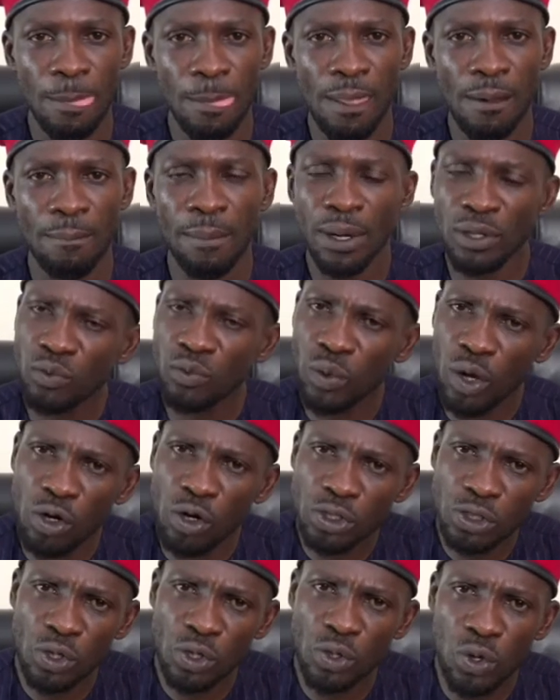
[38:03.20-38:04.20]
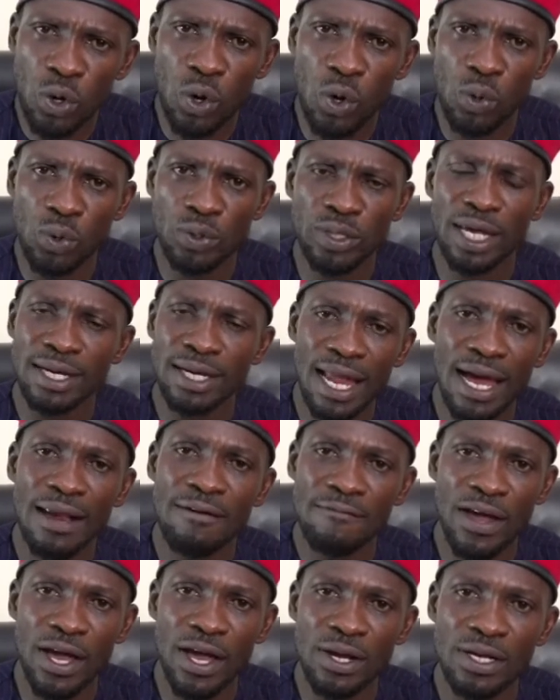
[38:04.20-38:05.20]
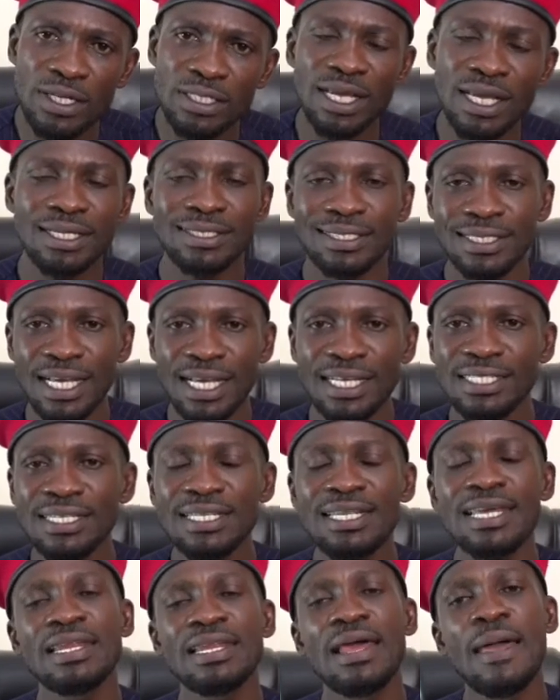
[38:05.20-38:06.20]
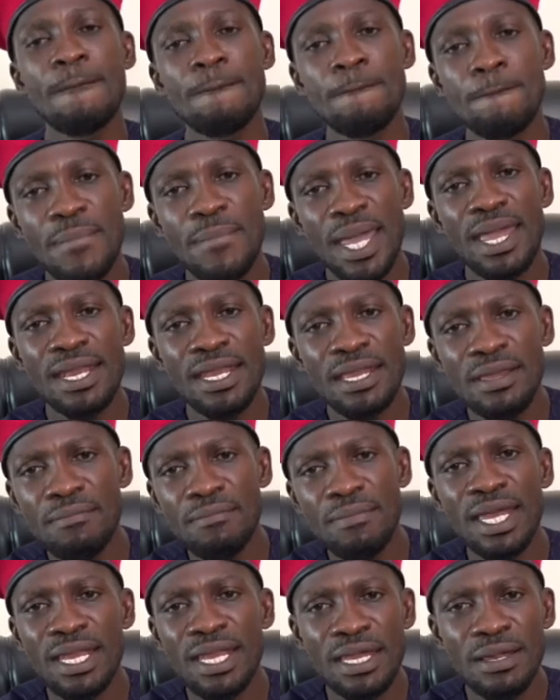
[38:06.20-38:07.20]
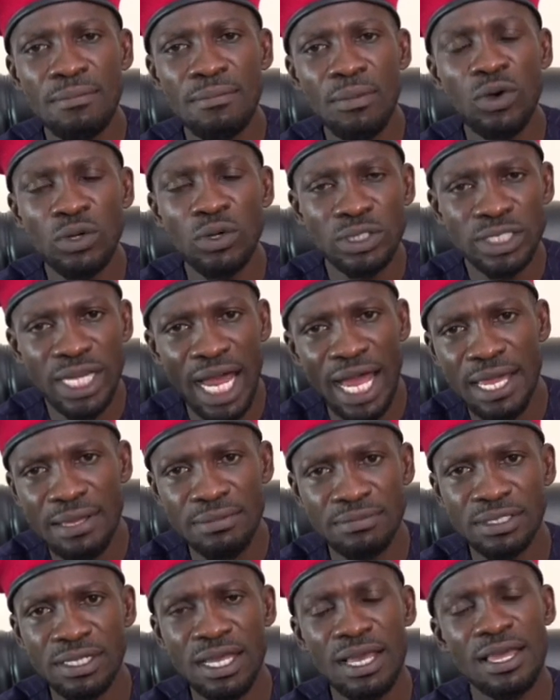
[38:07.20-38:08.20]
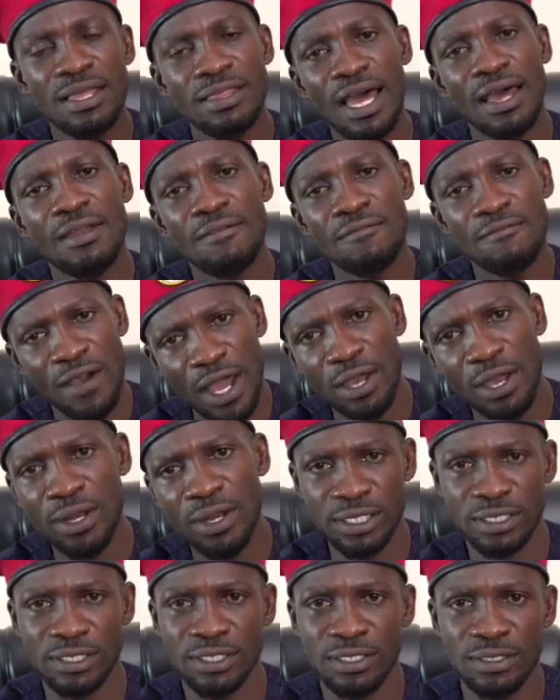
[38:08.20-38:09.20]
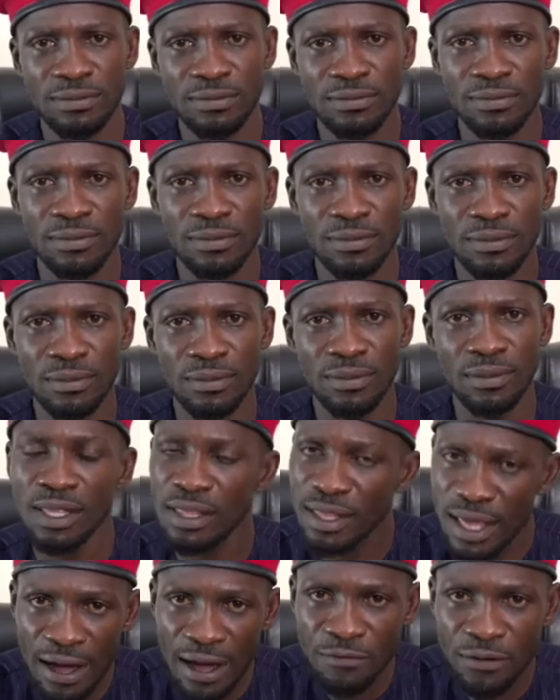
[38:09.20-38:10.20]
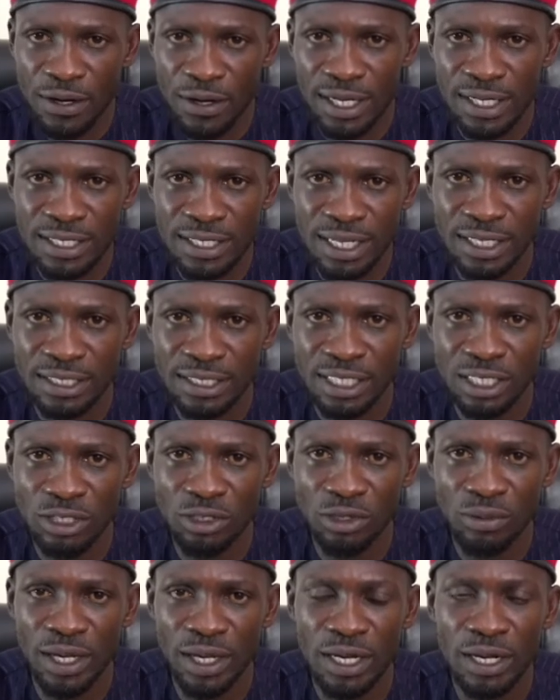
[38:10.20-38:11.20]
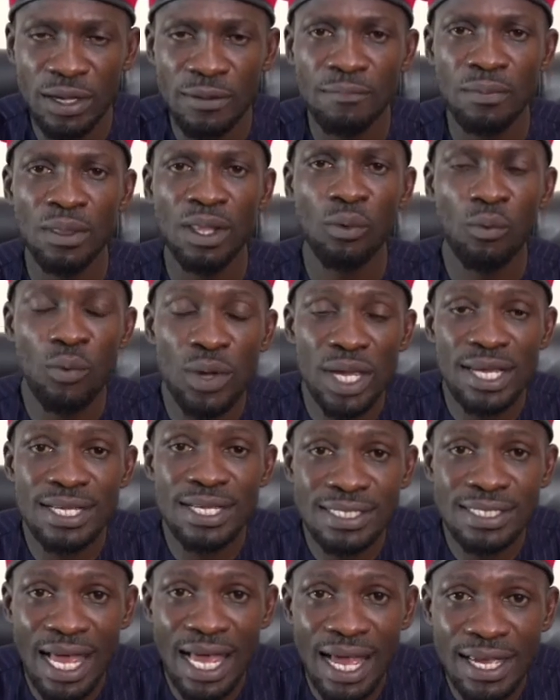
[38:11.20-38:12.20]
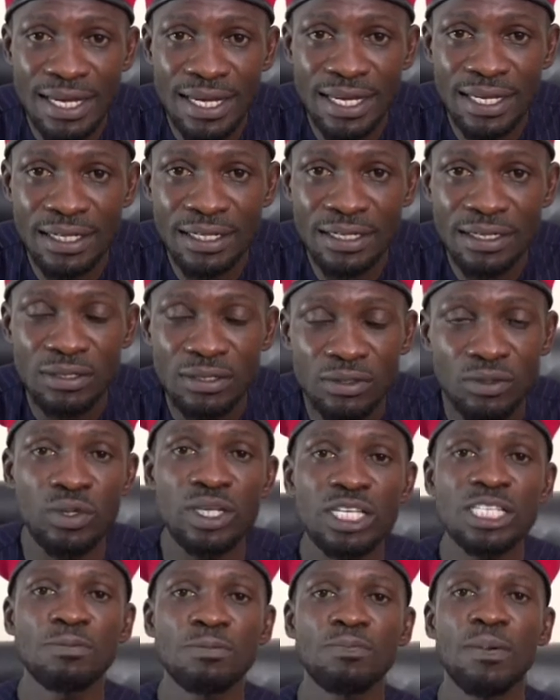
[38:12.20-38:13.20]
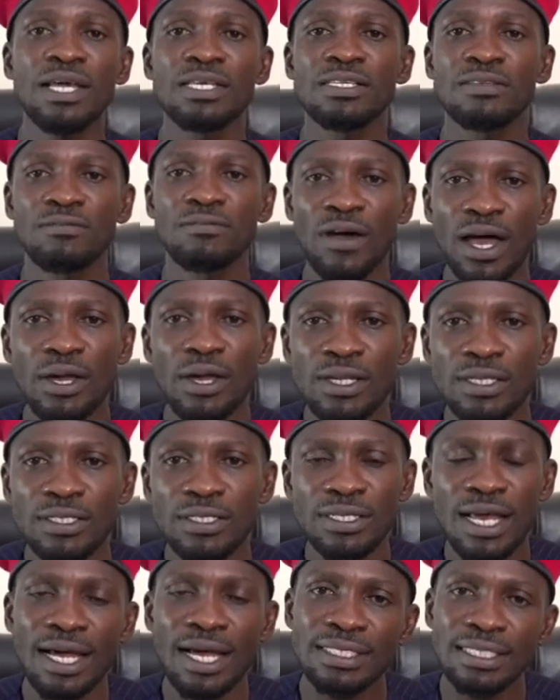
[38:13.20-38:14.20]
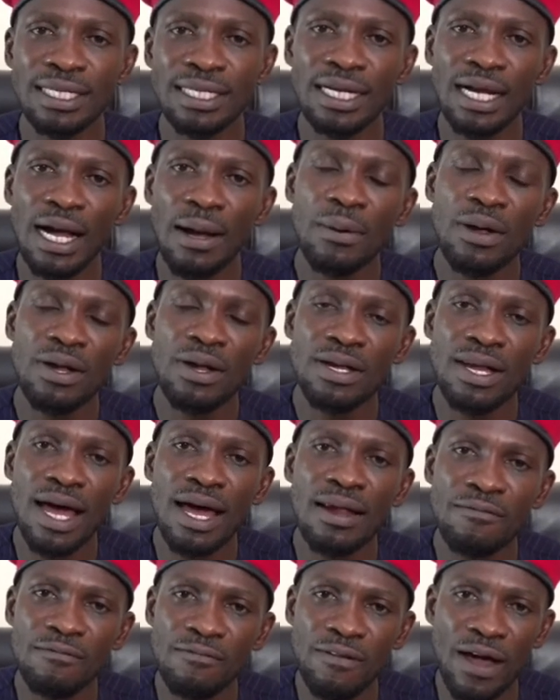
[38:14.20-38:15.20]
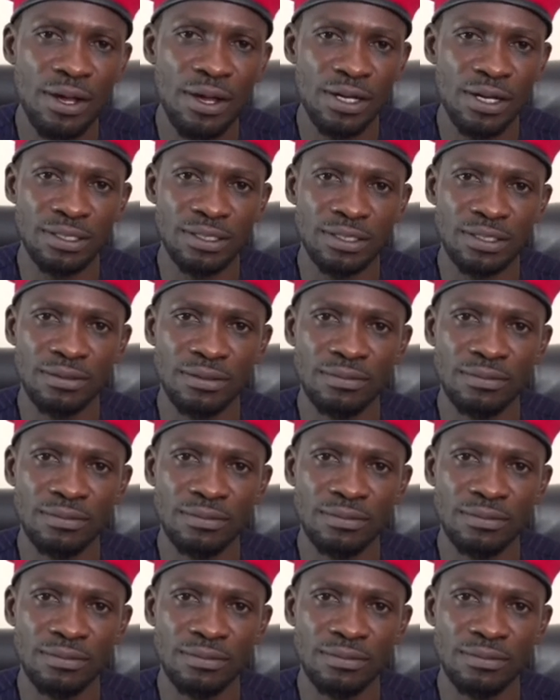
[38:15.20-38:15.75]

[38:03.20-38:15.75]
But we also know that non-violence has succeeded many, many more times than violence. Therefore, ladies and gentlemen, we decided to despise violence and take up non-violence.